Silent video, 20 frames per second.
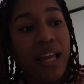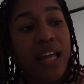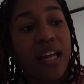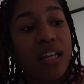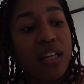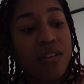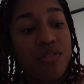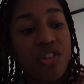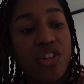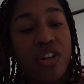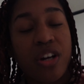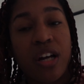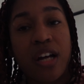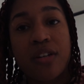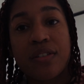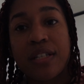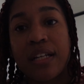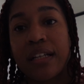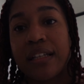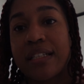it gives your
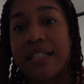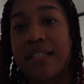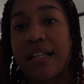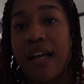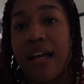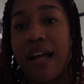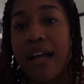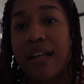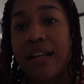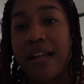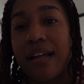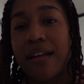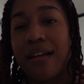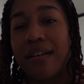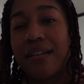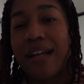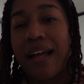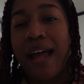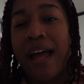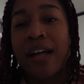house like this
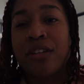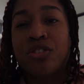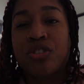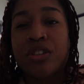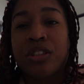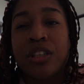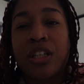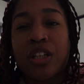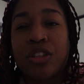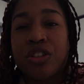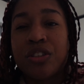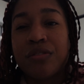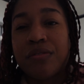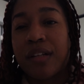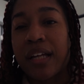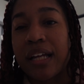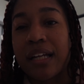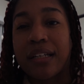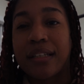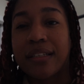extra touch of
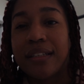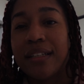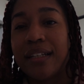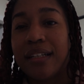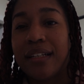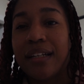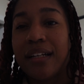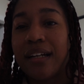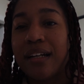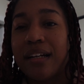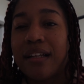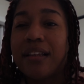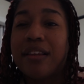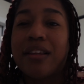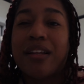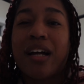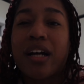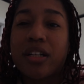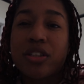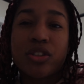like
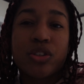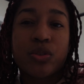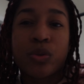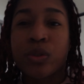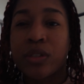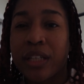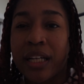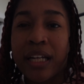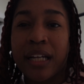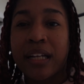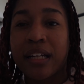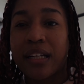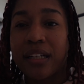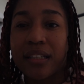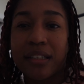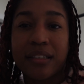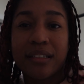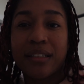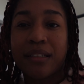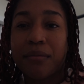luxe or like
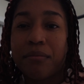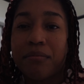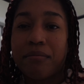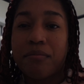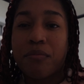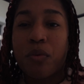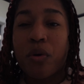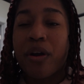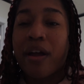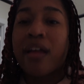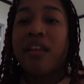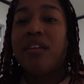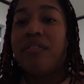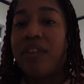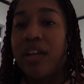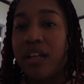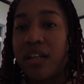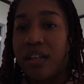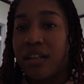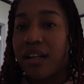more
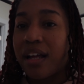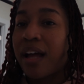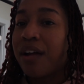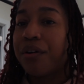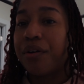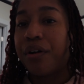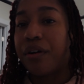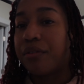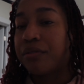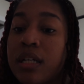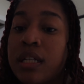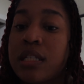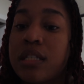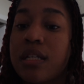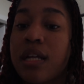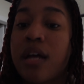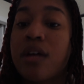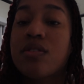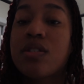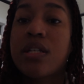elevated. I don't know. It's
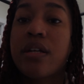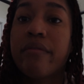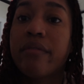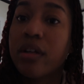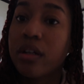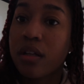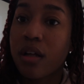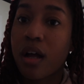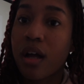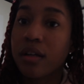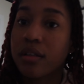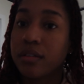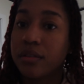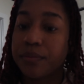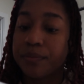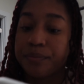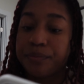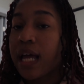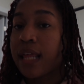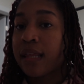now 7 o'clock.
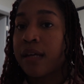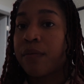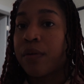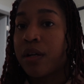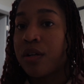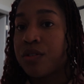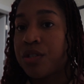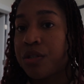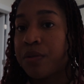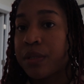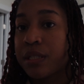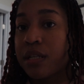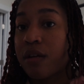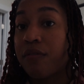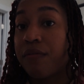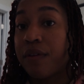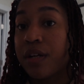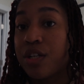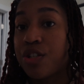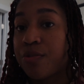I think what I'll do is I'll
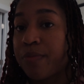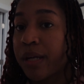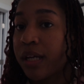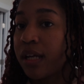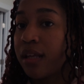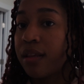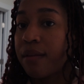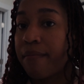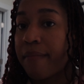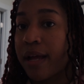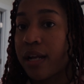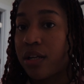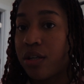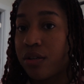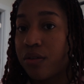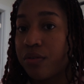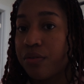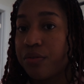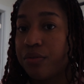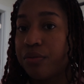finish making the
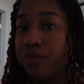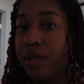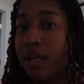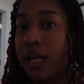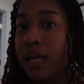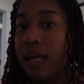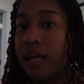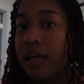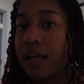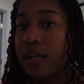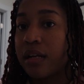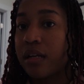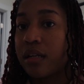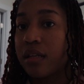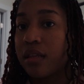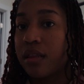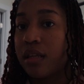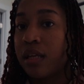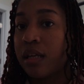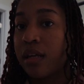menu and
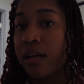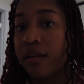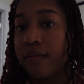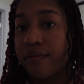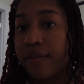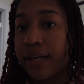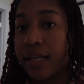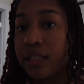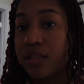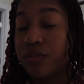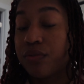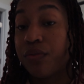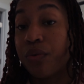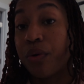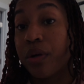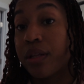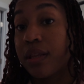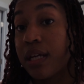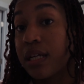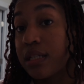the invites
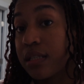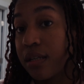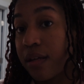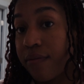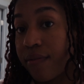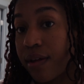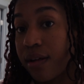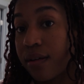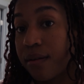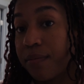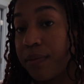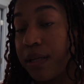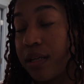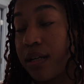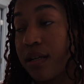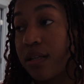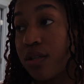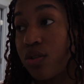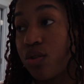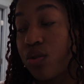for Thanksgiving
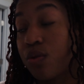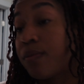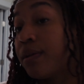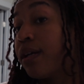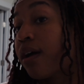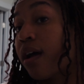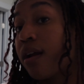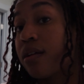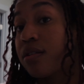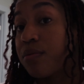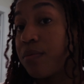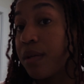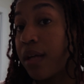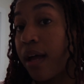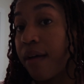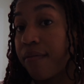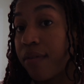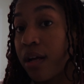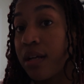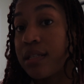because to be honest, we
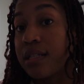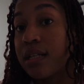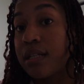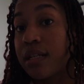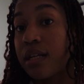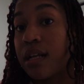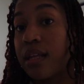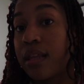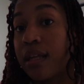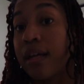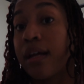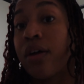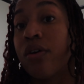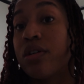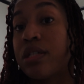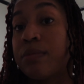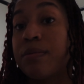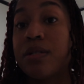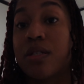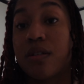have not sent anything out
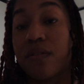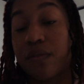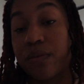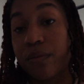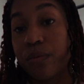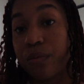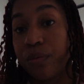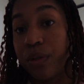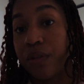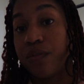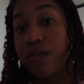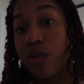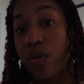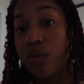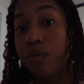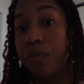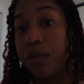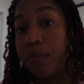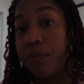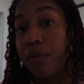as much as we've
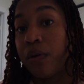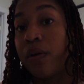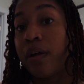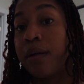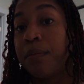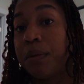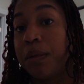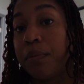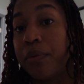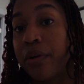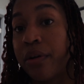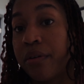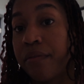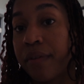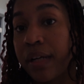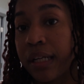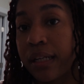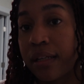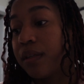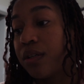told people and people are
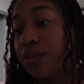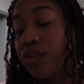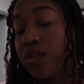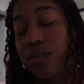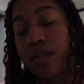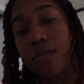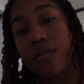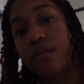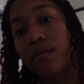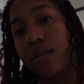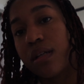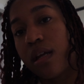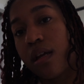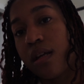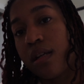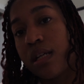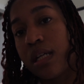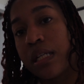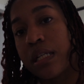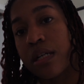invited. There's key
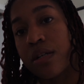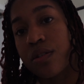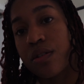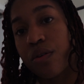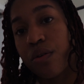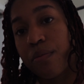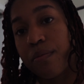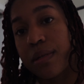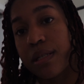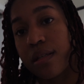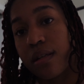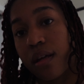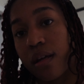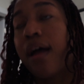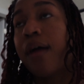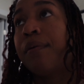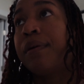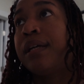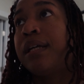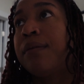details that are missing
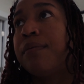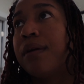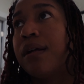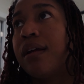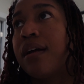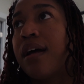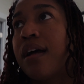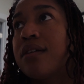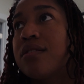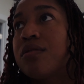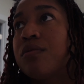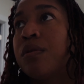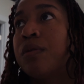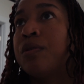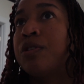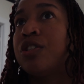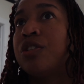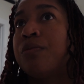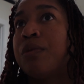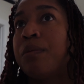and we keep getting asked what
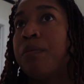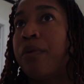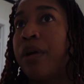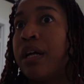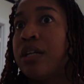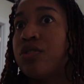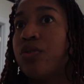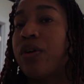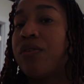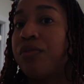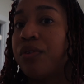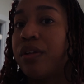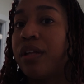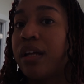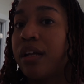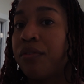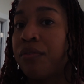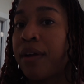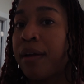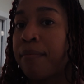should we bring. So I feel
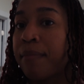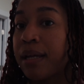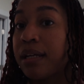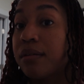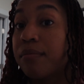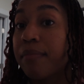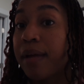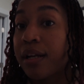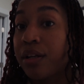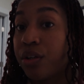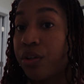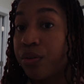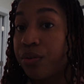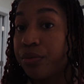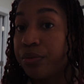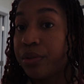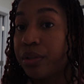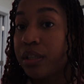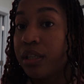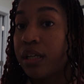like if I make a menu
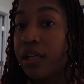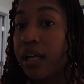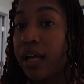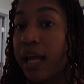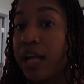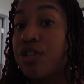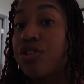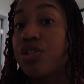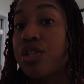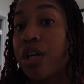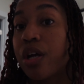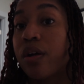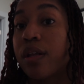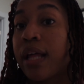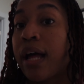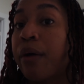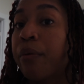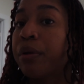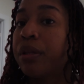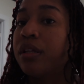and share
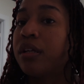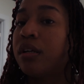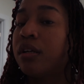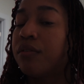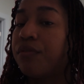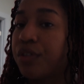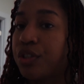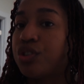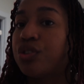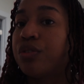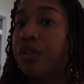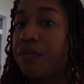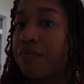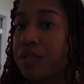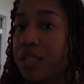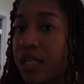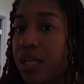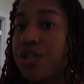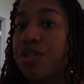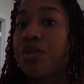that with an official
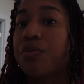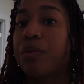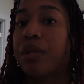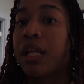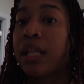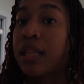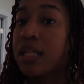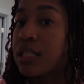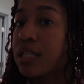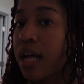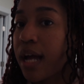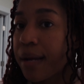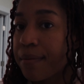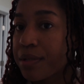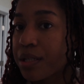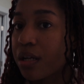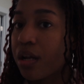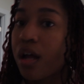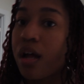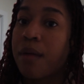invitation with like the time
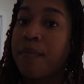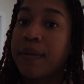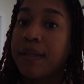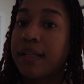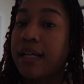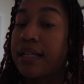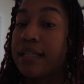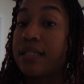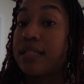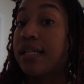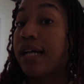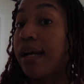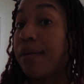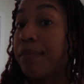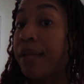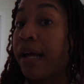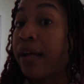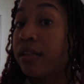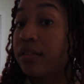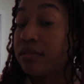to come and like the time
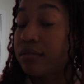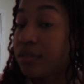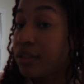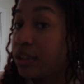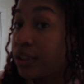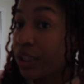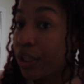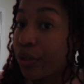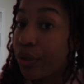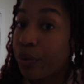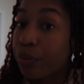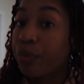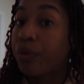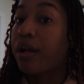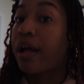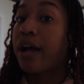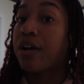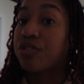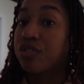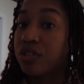that dinner will
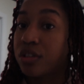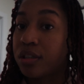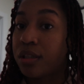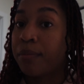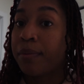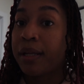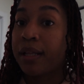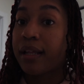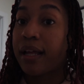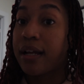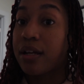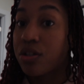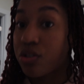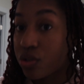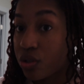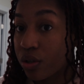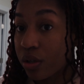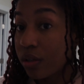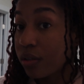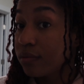actually be like
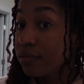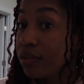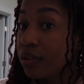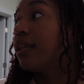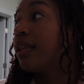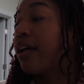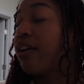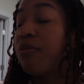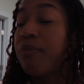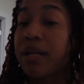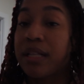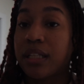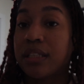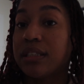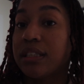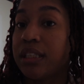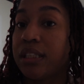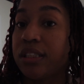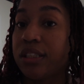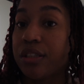served, that'll make
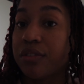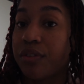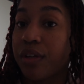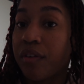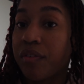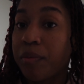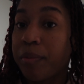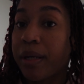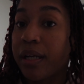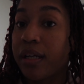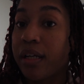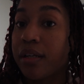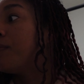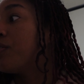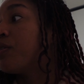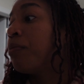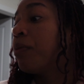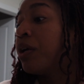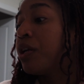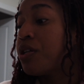things easier for everybody.
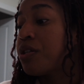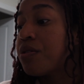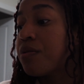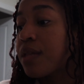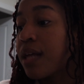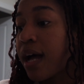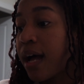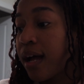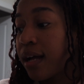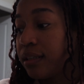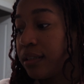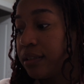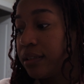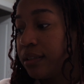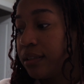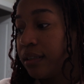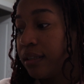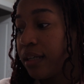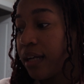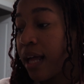So I'm gonna do that,
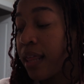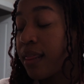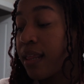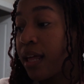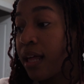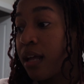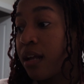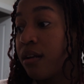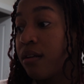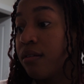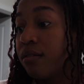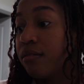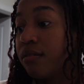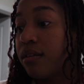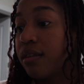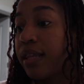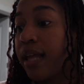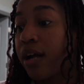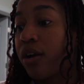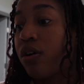and then
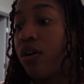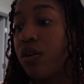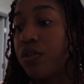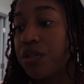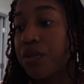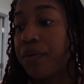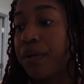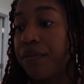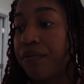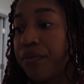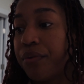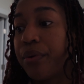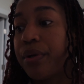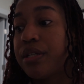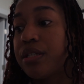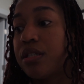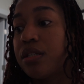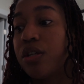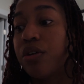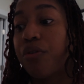that'll also
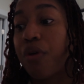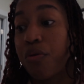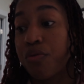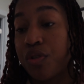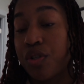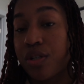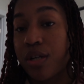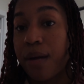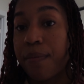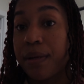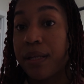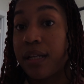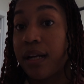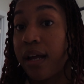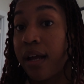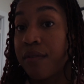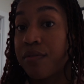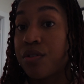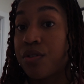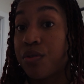influence the grocery shopping that I
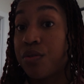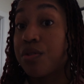have to do